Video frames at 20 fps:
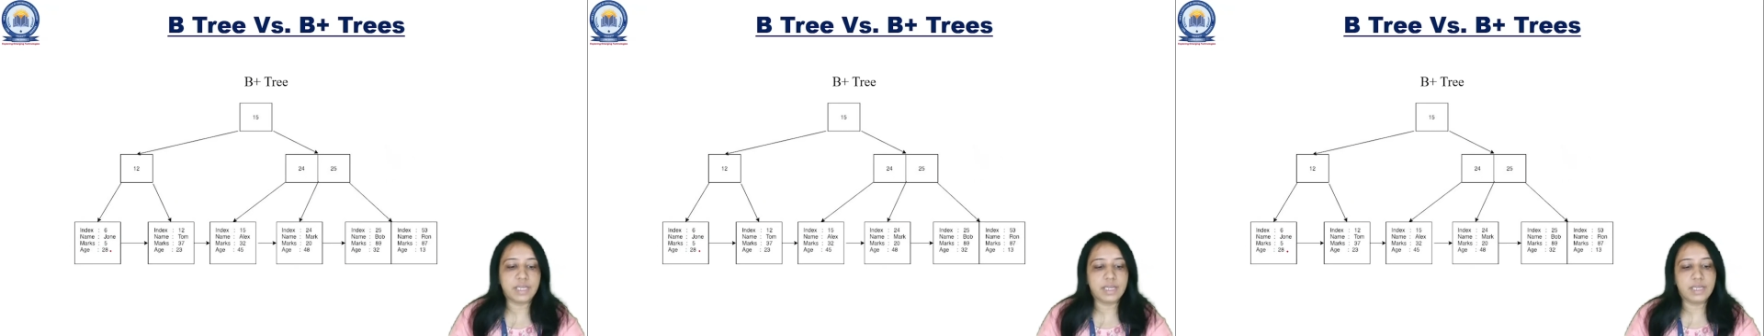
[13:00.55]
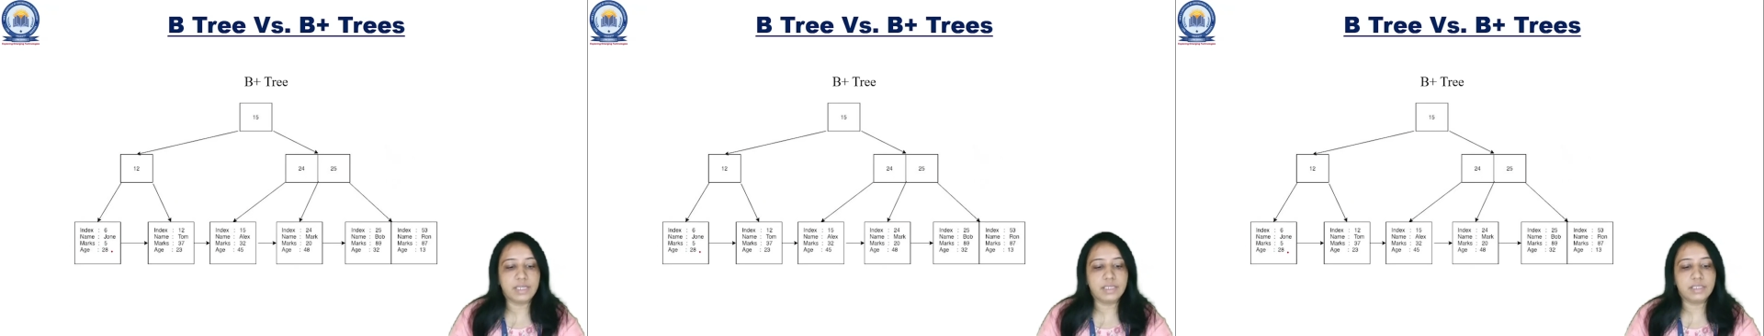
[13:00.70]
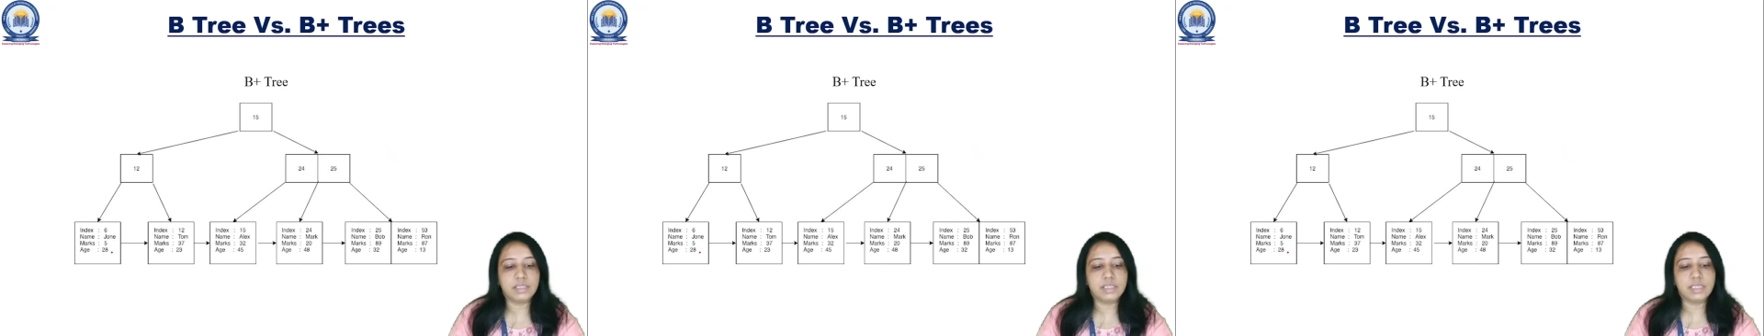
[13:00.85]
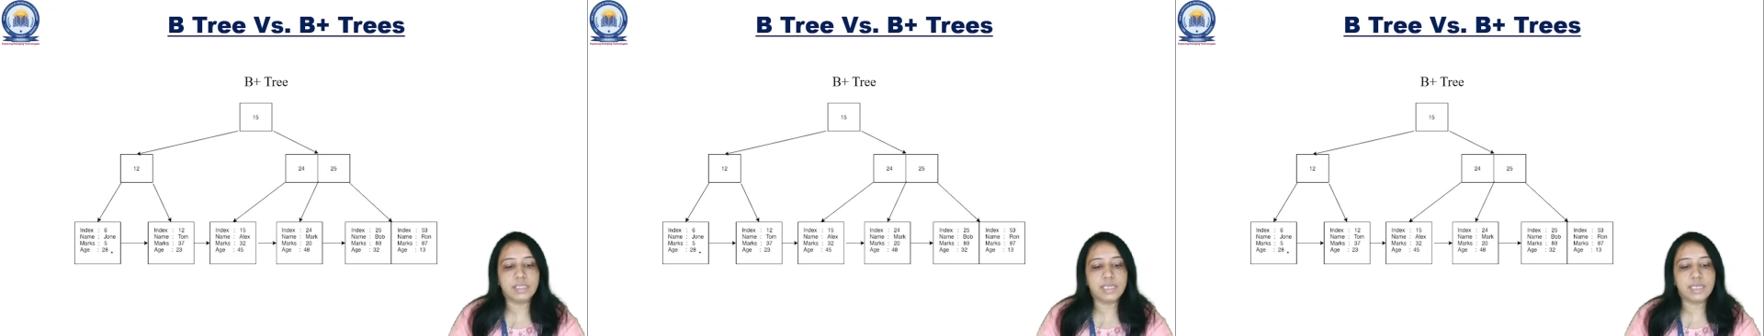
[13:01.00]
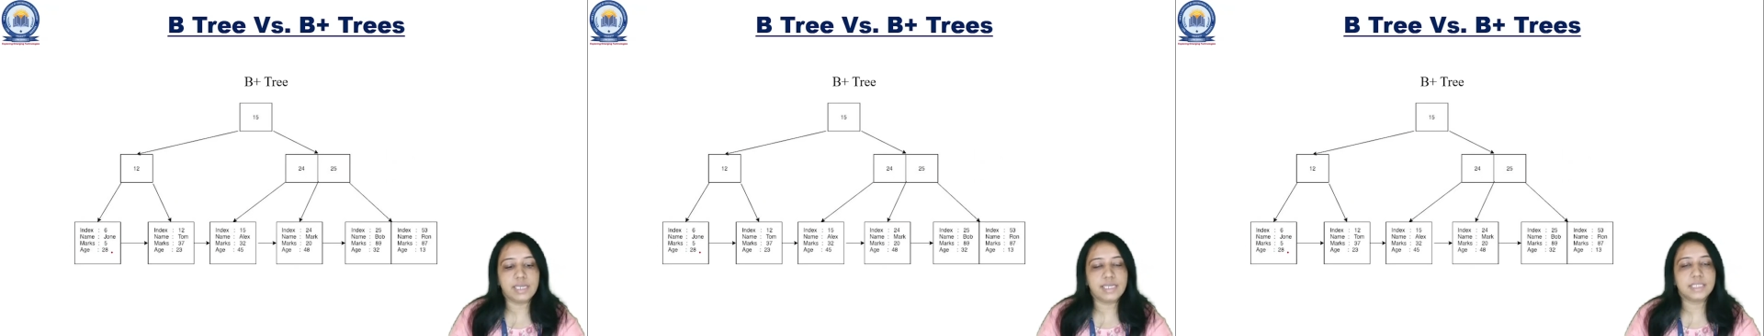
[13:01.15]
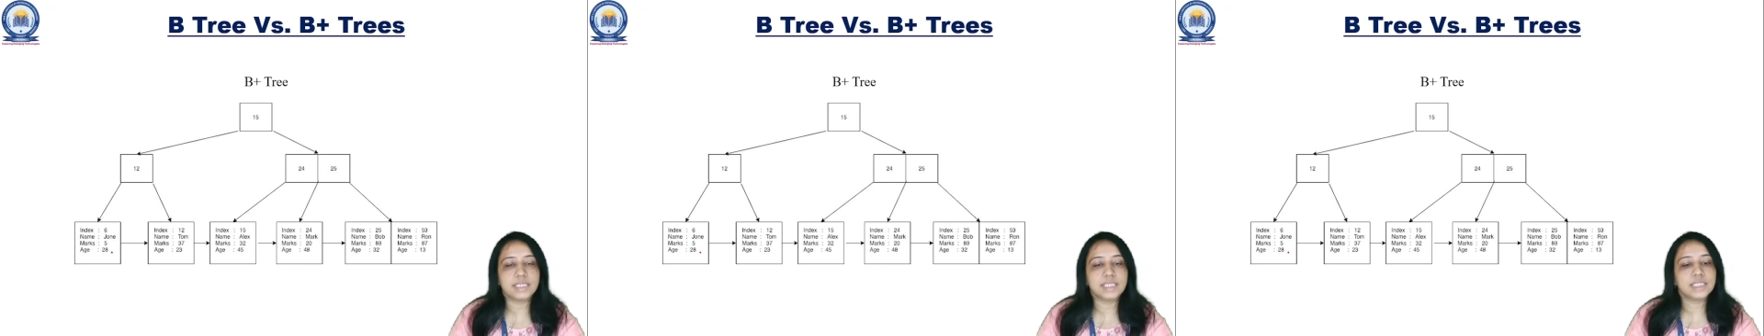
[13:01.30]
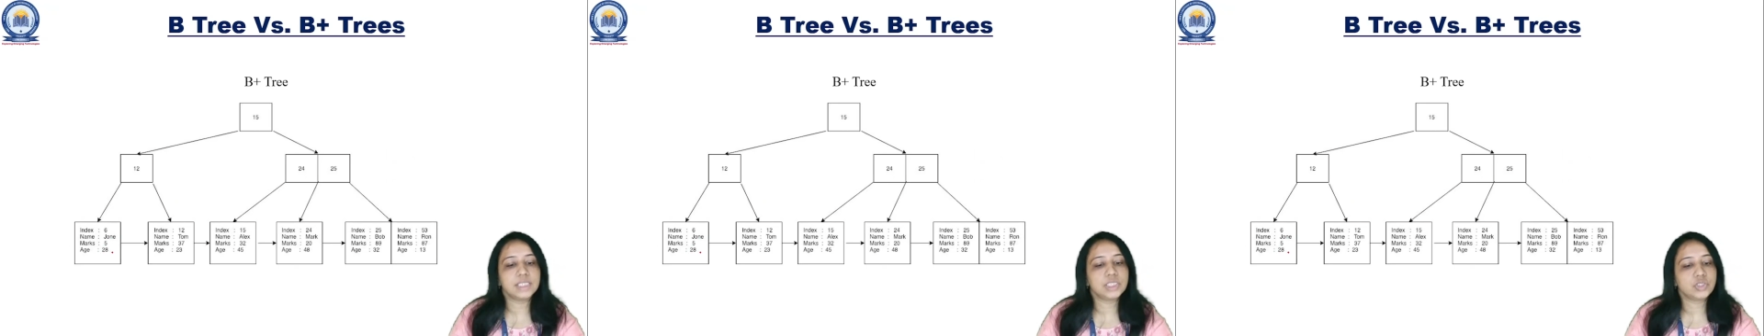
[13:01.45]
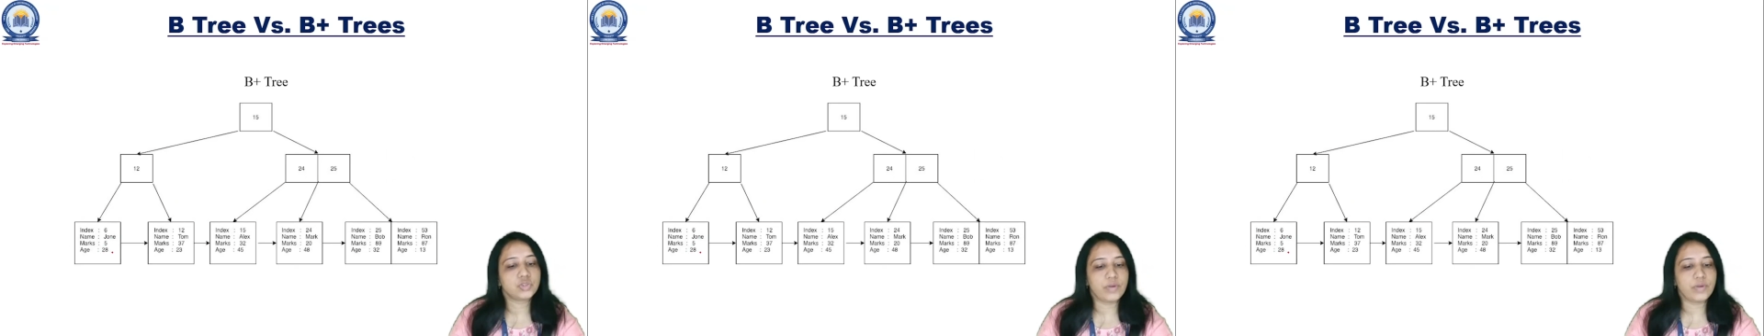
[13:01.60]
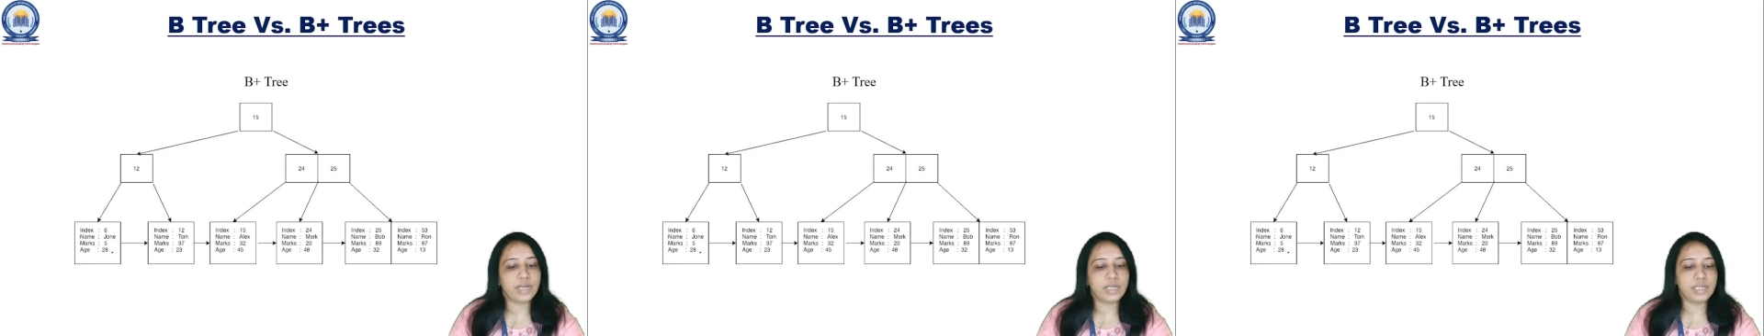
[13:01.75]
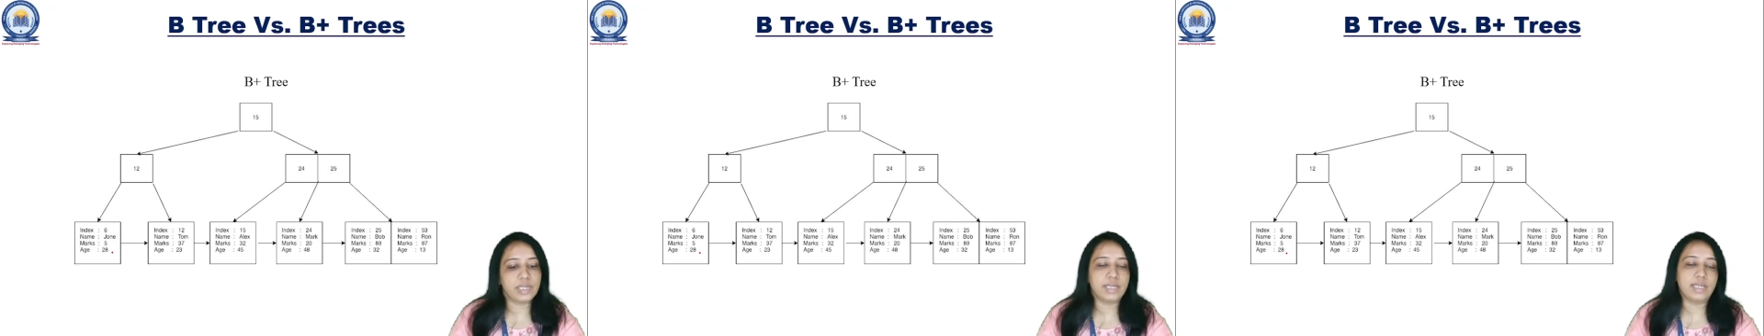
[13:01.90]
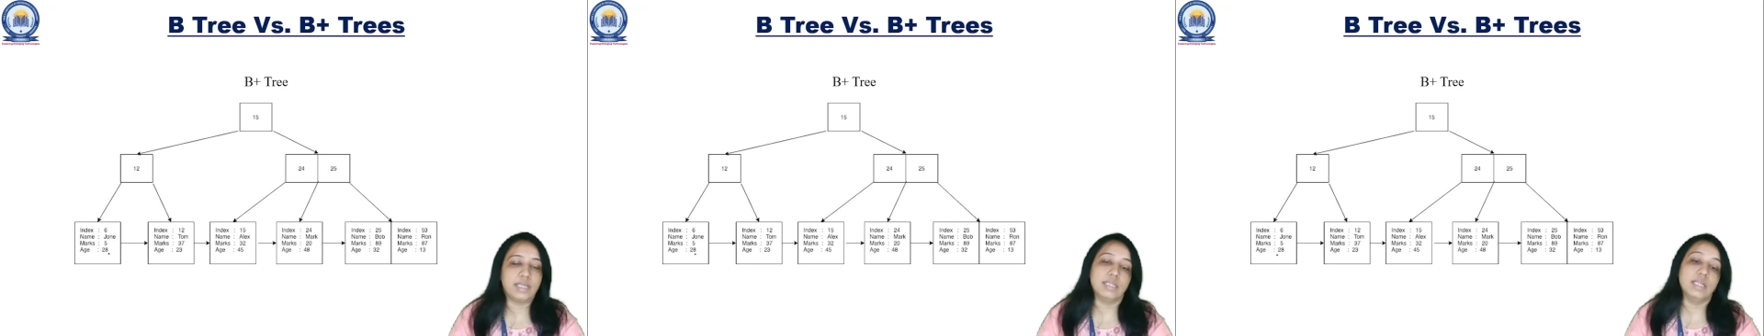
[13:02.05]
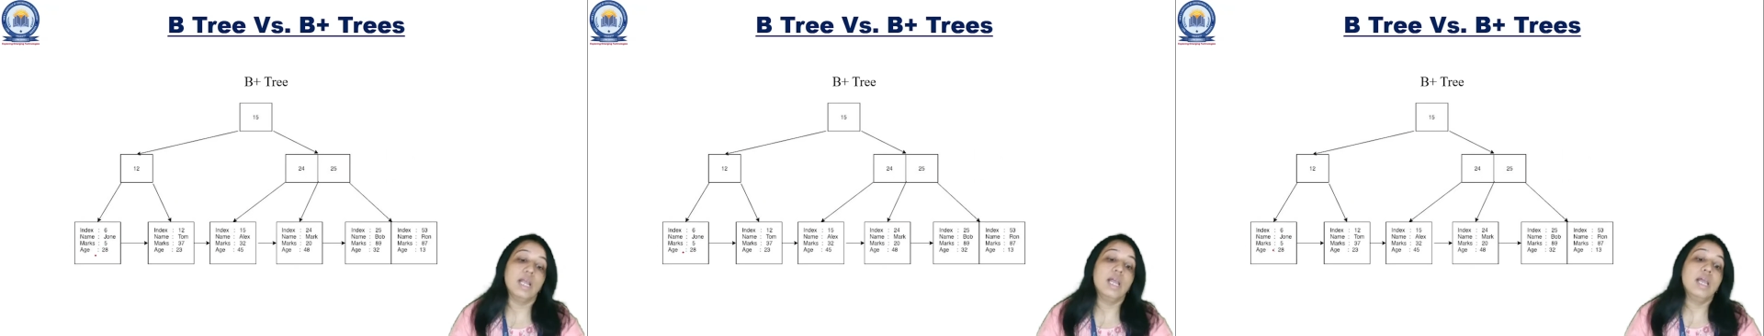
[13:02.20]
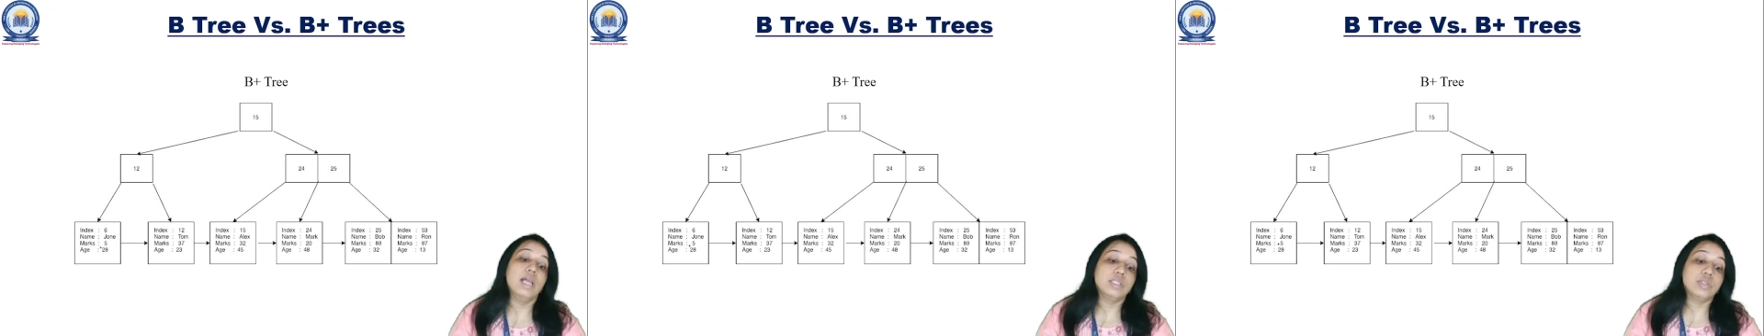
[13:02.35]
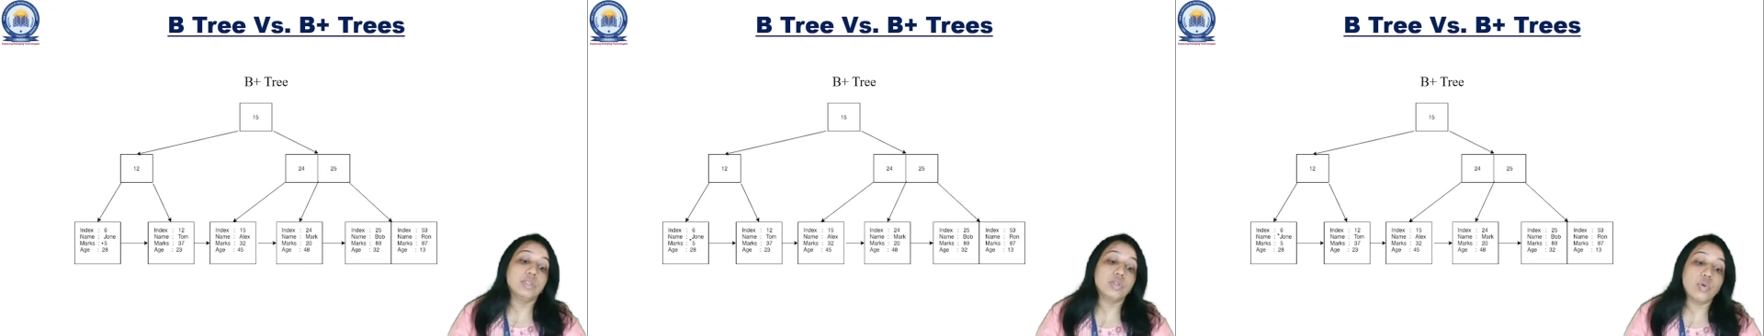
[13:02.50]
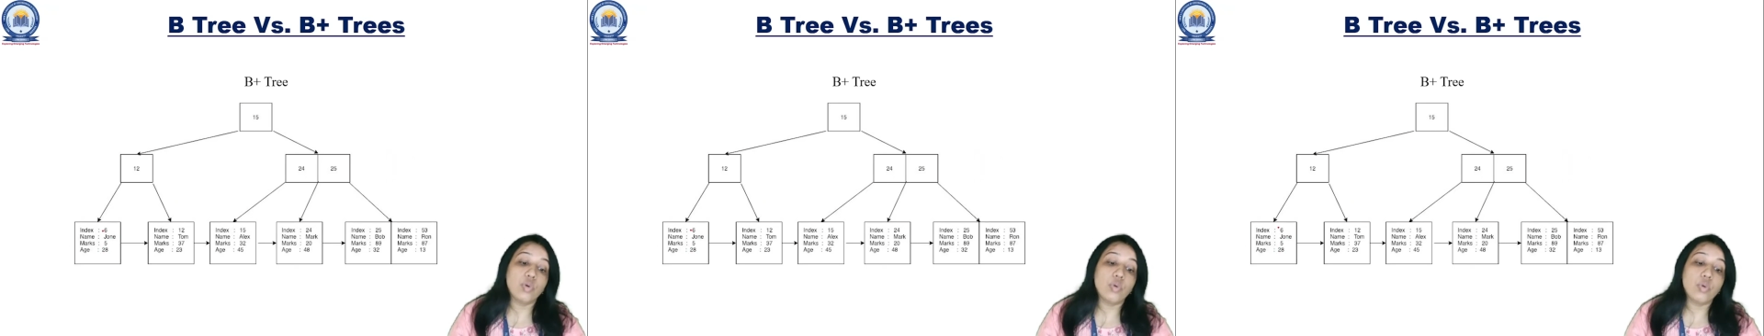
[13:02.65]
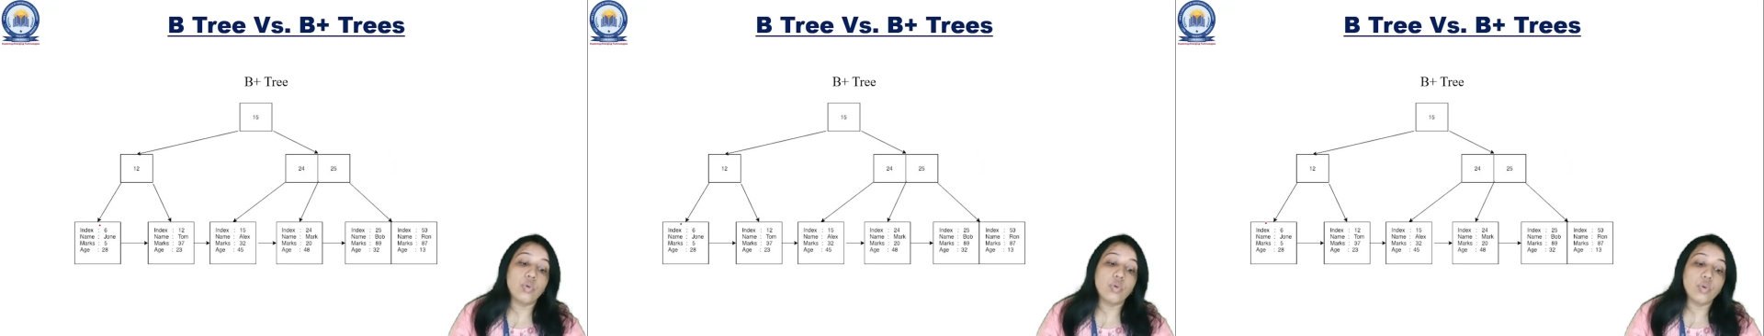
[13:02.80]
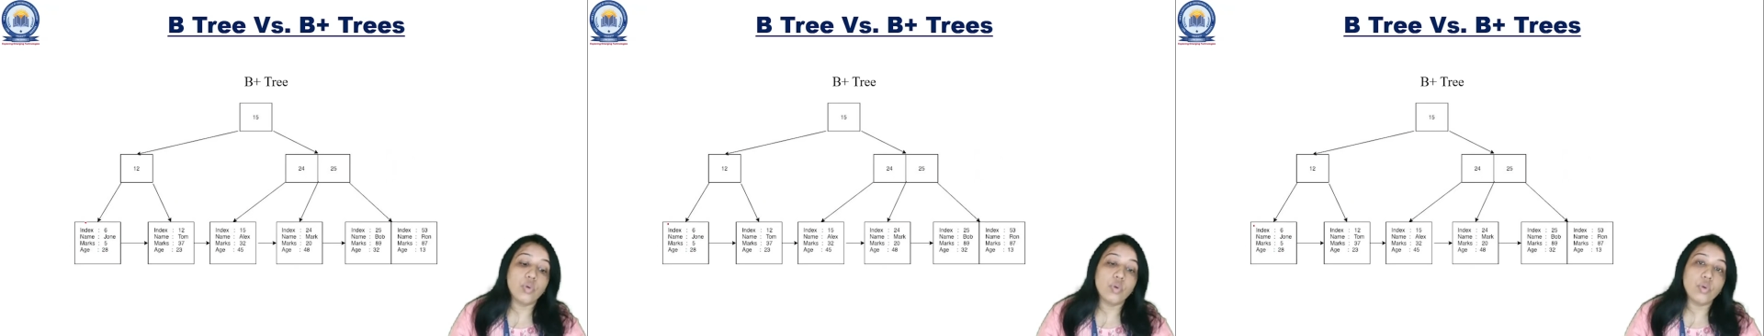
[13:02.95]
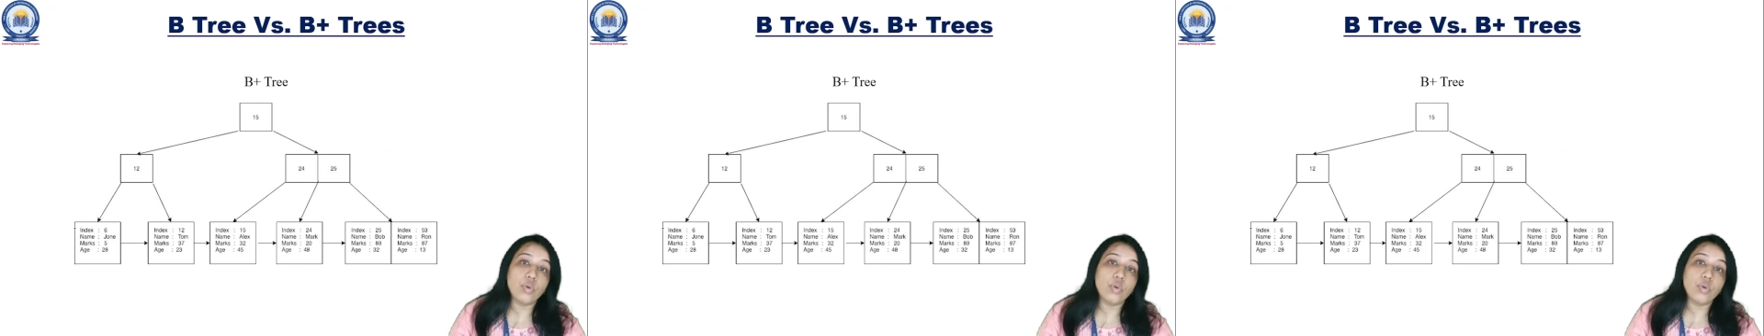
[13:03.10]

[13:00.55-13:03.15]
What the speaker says: and the age is 28. The whole